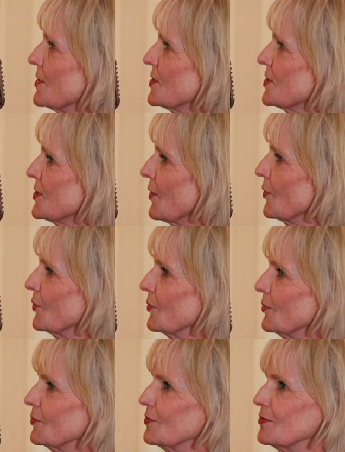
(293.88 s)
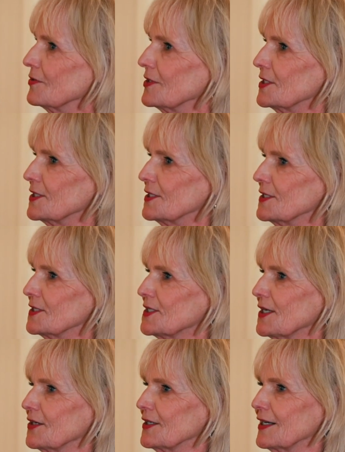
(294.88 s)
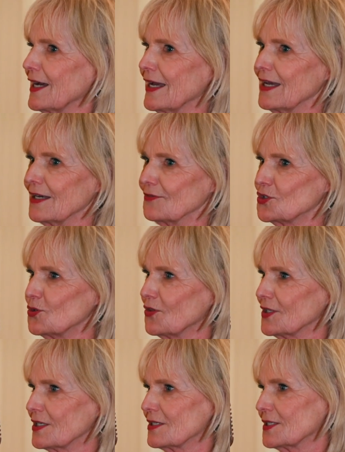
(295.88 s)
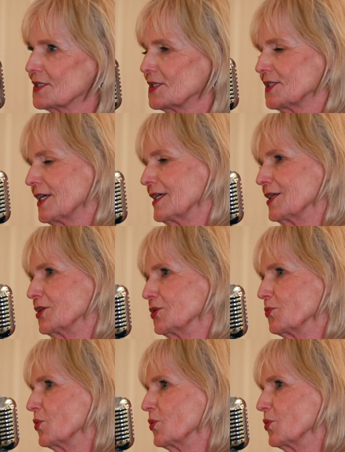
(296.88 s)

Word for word: So, Sarah, I have two things to say to you.